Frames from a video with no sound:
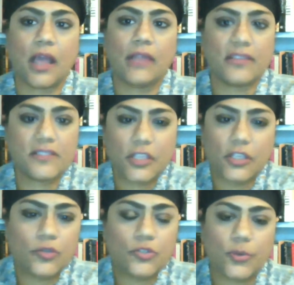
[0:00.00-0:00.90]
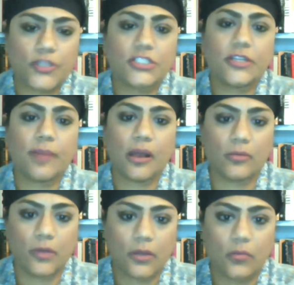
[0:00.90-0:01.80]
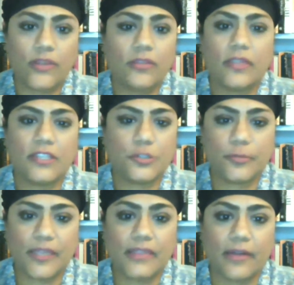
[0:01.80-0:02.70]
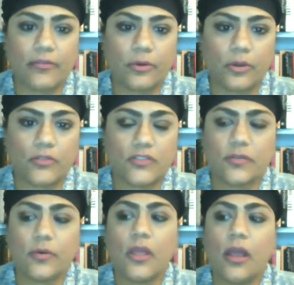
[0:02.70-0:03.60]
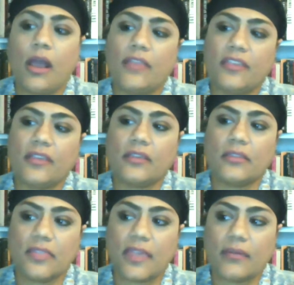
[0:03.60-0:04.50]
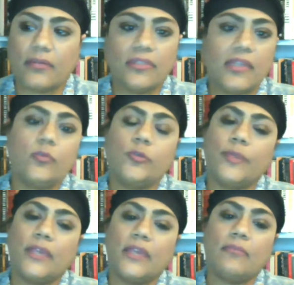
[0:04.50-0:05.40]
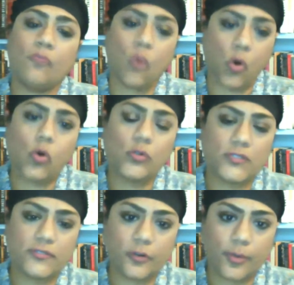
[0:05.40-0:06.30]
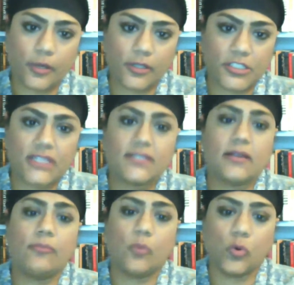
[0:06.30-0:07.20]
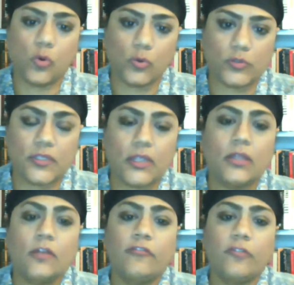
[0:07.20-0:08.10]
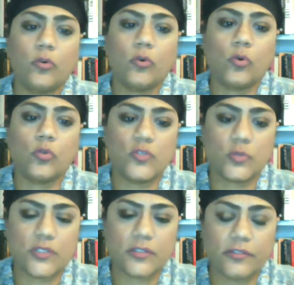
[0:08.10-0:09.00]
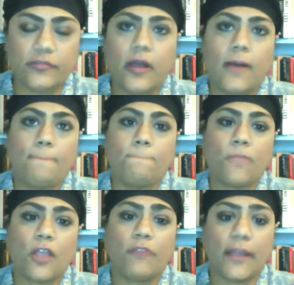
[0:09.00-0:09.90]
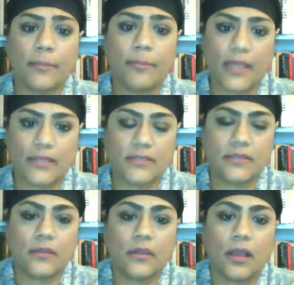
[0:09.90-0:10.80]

And there's a huge question about whether they should be there or not. So I think there there will be more calls for apologies and more calls for all sorts of um, recompense.